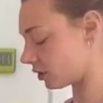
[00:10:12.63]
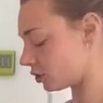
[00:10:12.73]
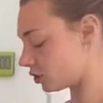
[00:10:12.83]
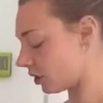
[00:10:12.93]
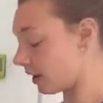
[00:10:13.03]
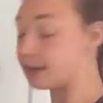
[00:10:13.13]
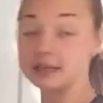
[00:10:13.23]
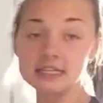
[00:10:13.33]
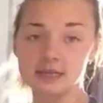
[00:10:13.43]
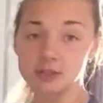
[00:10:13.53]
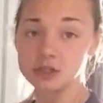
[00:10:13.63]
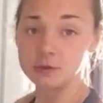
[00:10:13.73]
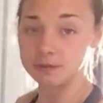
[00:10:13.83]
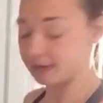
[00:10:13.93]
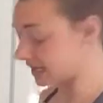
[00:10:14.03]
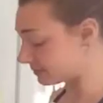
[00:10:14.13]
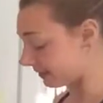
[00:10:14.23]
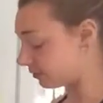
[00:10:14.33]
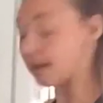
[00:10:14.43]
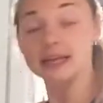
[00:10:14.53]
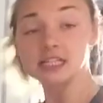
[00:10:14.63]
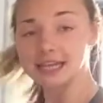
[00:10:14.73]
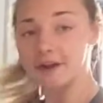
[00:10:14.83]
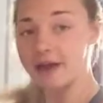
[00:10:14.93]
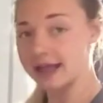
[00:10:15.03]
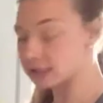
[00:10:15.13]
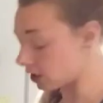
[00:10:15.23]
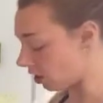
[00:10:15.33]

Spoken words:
So I'm going to substitute it with peas, but if you manage to get your hands